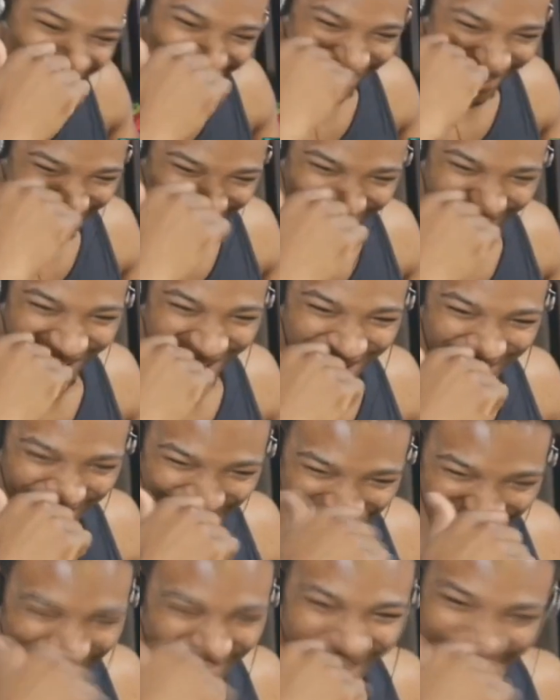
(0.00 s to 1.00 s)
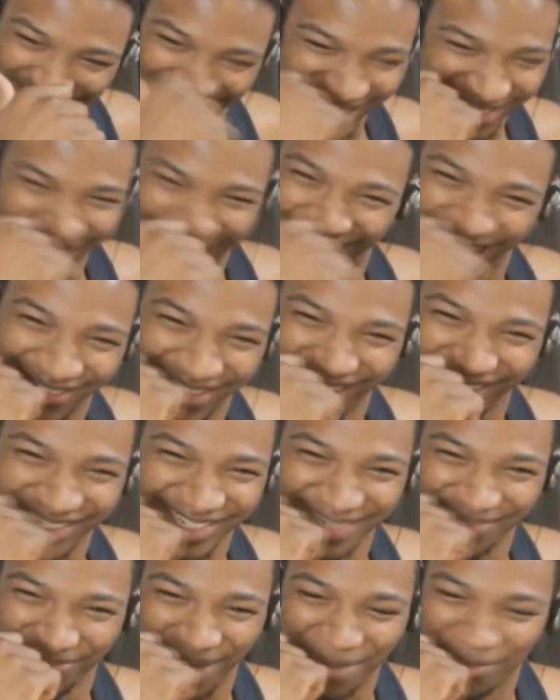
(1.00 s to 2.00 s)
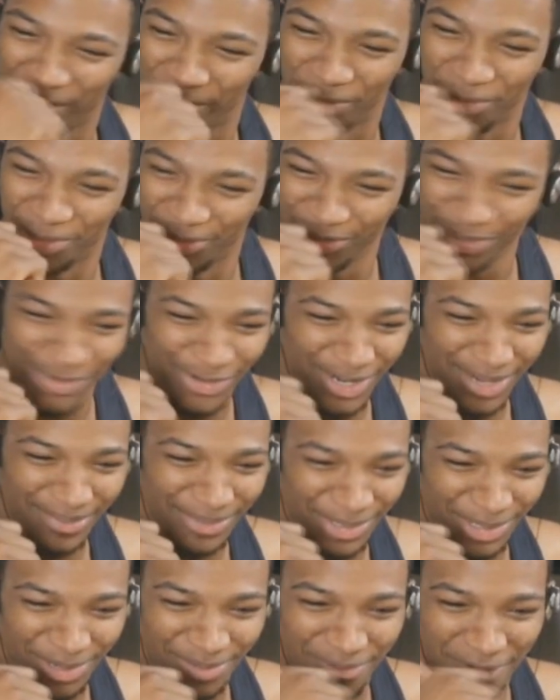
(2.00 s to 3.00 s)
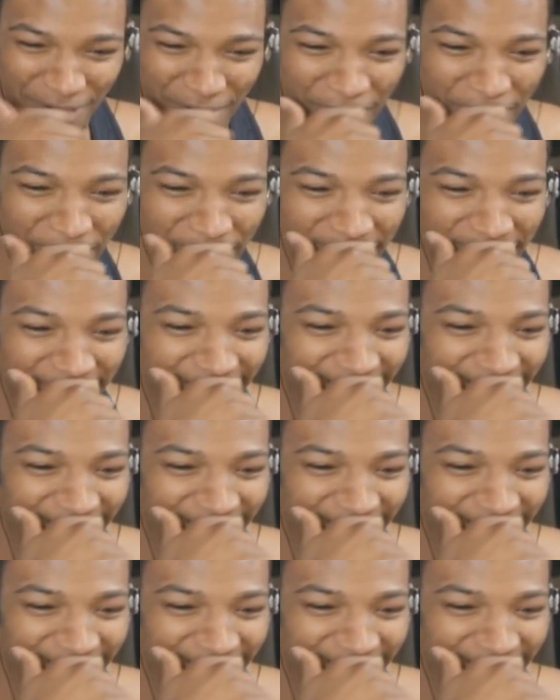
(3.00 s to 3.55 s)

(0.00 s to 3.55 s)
let's um maybe I should have that shit pop up on the stream too, bro.